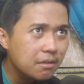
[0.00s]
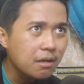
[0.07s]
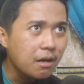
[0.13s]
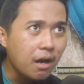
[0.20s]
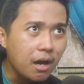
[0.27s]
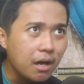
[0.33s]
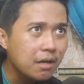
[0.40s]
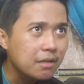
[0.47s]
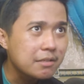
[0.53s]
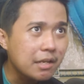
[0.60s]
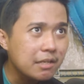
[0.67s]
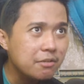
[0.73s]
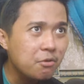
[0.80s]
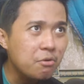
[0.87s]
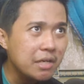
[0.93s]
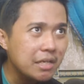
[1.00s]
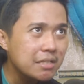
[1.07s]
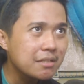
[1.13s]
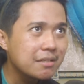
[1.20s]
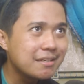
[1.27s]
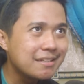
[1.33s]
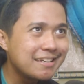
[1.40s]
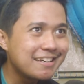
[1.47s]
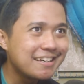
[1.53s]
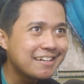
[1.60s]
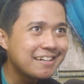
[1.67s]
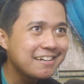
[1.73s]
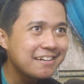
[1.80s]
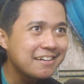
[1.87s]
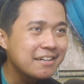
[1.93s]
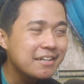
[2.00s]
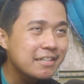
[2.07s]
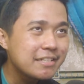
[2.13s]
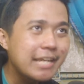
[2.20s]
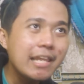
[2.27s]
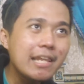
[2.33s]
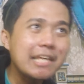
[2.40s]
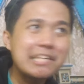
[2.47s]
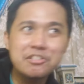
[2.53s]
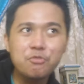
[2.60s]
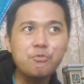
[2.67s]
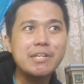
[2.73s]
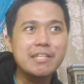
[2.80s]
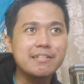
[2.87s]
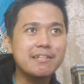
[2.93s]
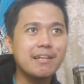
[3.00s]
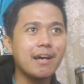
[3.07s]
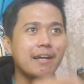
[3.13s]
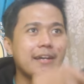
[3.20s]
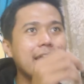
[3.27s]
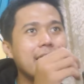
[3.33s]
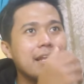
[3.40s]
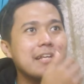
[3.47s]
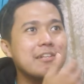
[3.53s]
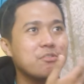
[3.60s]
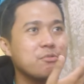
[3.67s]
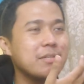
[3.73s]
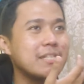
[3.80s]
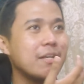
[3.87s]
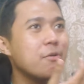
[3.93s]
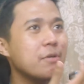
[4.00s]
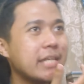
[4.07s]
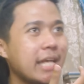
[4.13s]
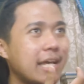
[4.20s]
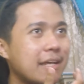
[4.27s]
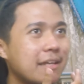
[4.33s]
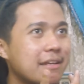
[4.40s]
Oh, they're cooking. They like sweets, huh? They like sweets, okay.